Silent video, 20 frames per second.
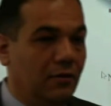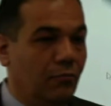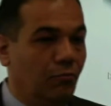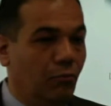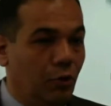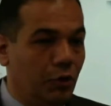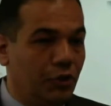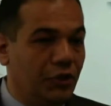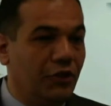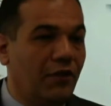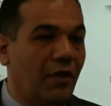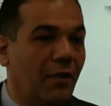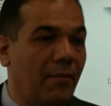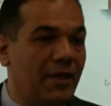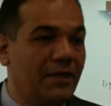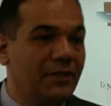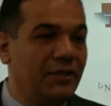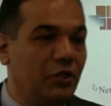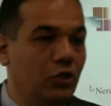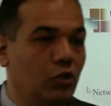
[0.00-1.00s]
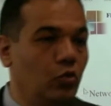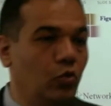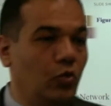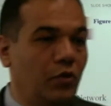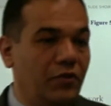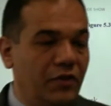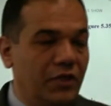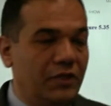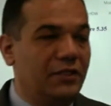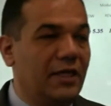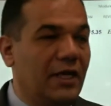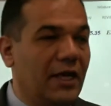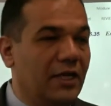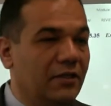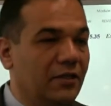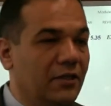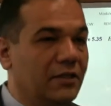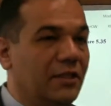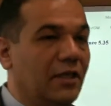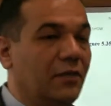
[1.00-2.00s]
When you send a message with this
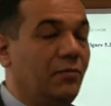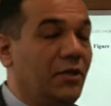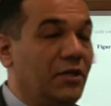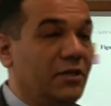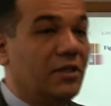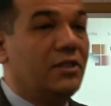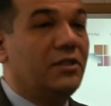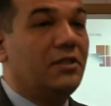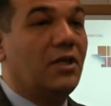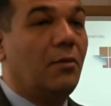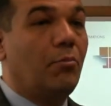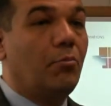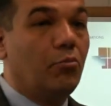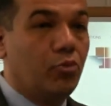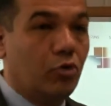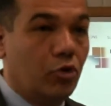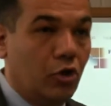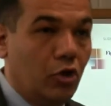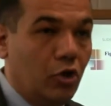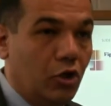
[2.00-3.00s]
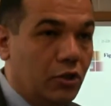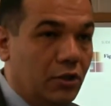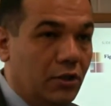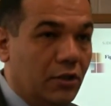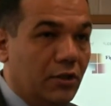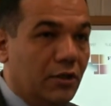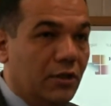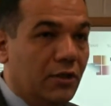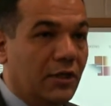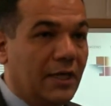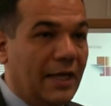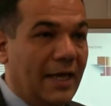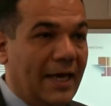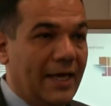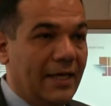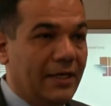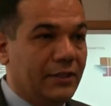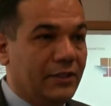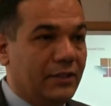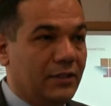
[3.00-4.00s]
address, that means it's a
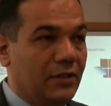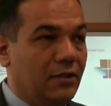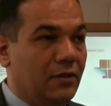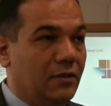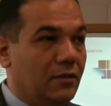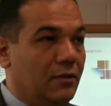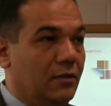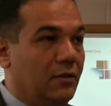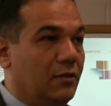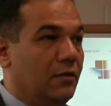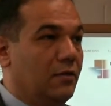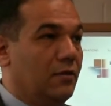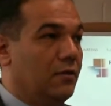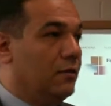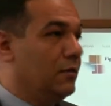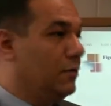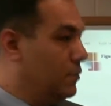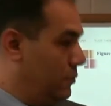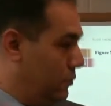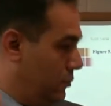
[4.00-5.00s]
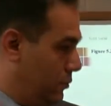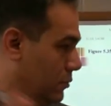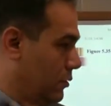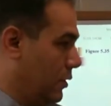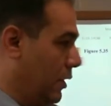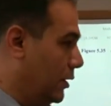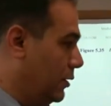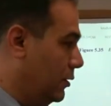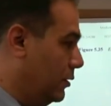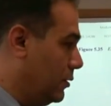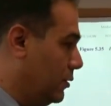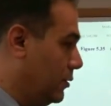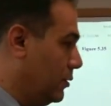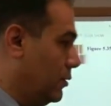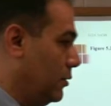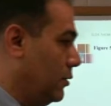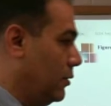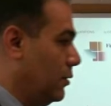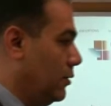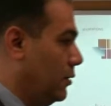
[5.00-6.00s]
broadcast. Right?
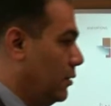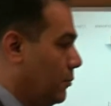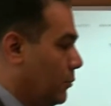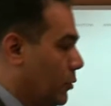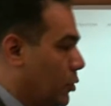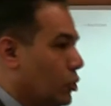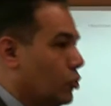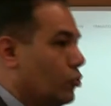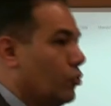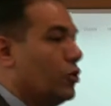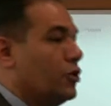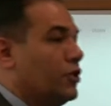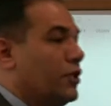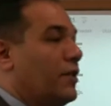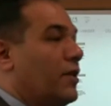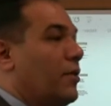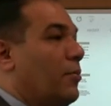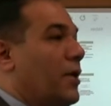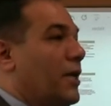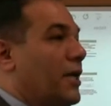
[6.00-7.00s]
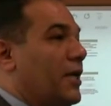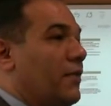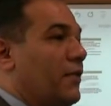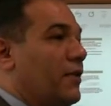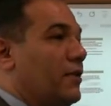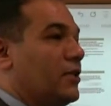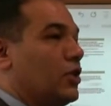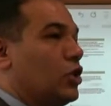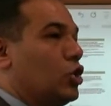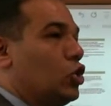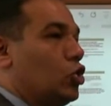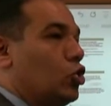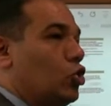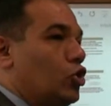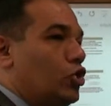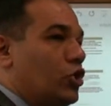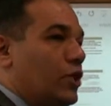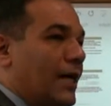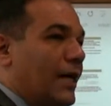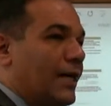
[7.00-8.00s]
Because when you send a packet, there's a
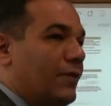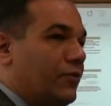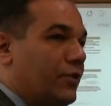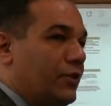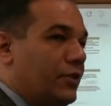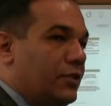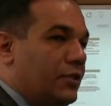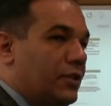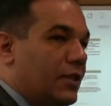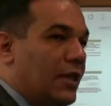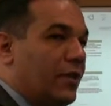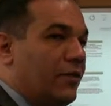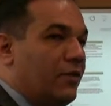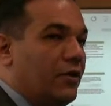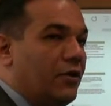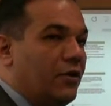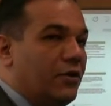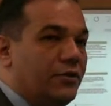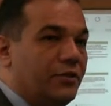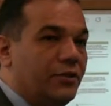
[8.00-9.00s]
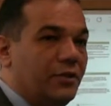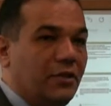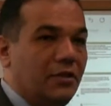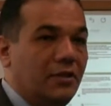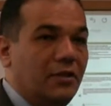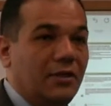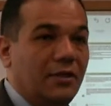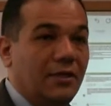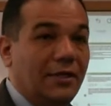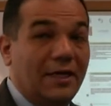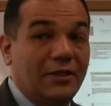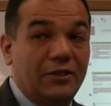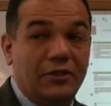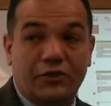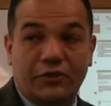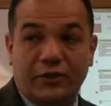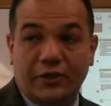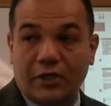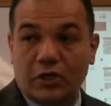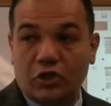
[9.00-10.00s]
source address and there is a
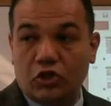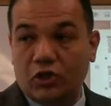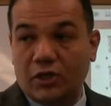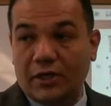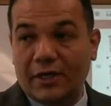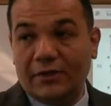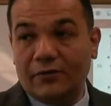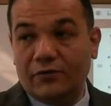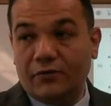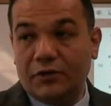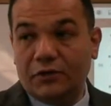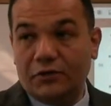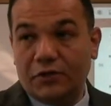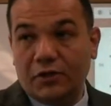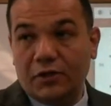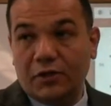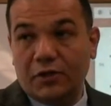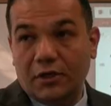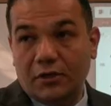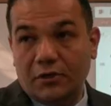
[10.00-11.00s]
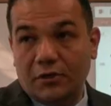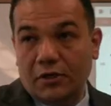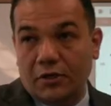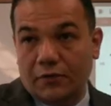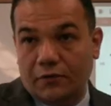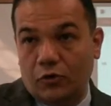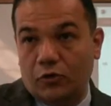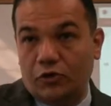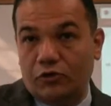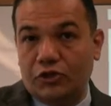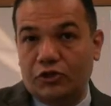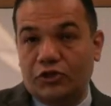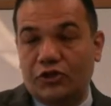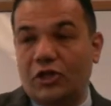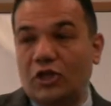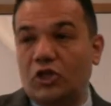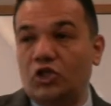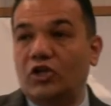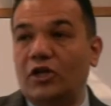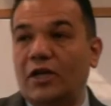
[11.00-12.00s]
destination address. If your
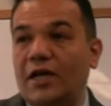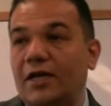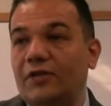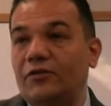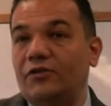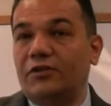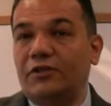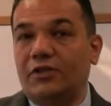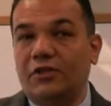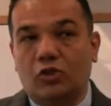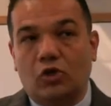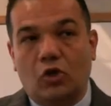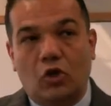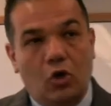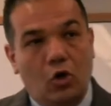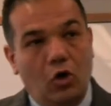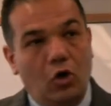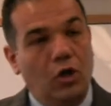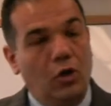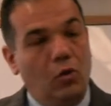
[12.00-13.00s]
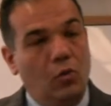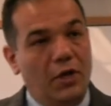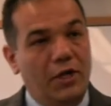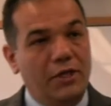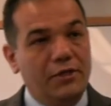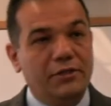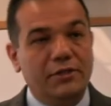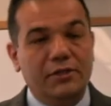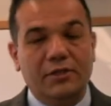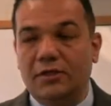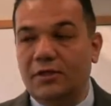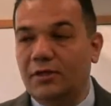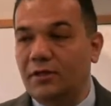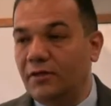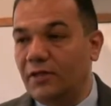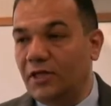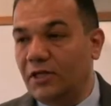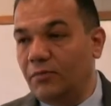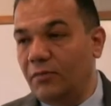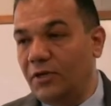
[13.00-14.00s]
destination address is all ones,
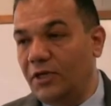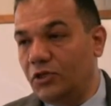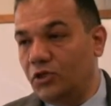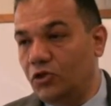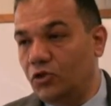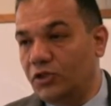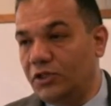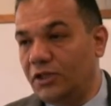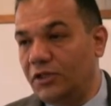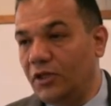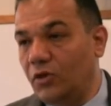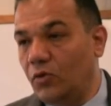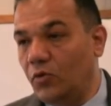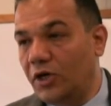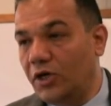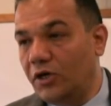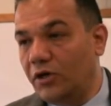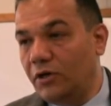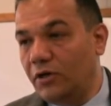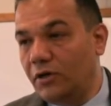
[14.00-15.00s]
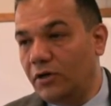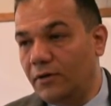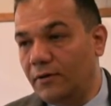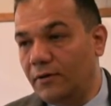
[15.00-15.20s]
that means you're sending where?